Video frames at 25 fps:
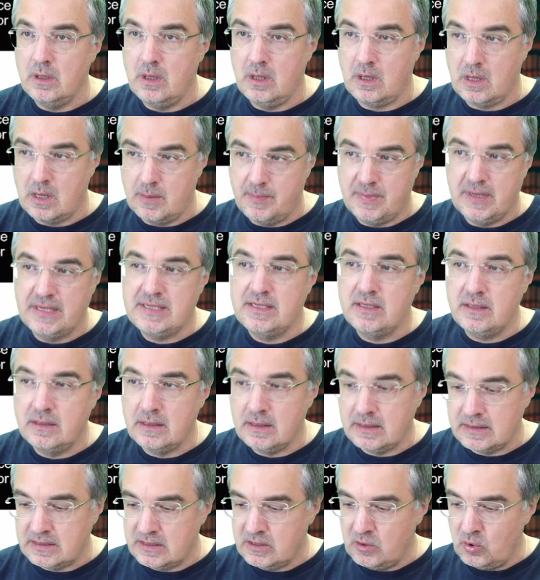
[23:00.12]

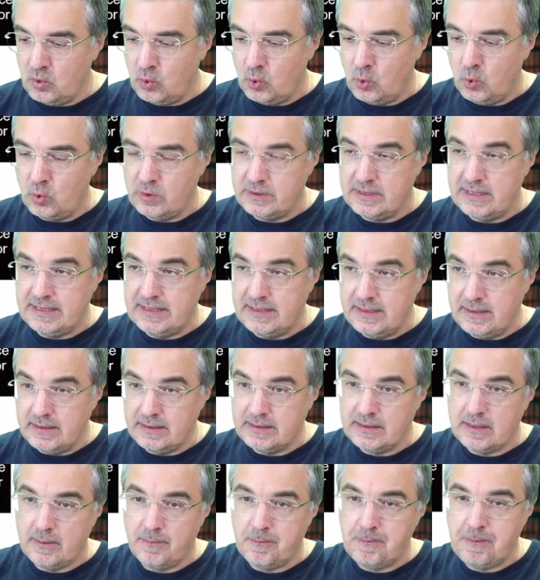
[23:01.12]
capacitance to the
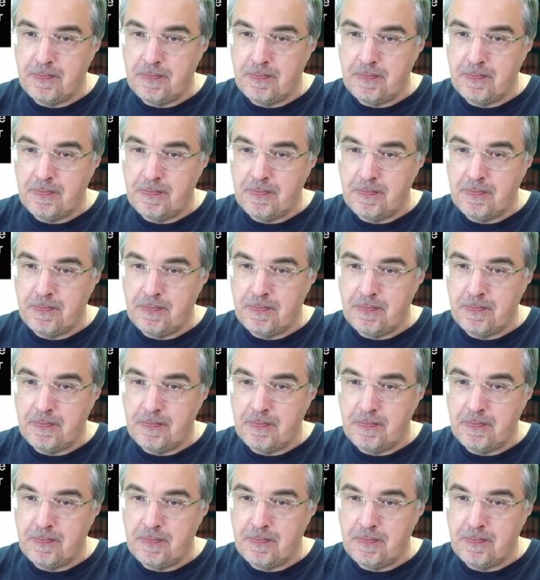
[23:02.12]
system.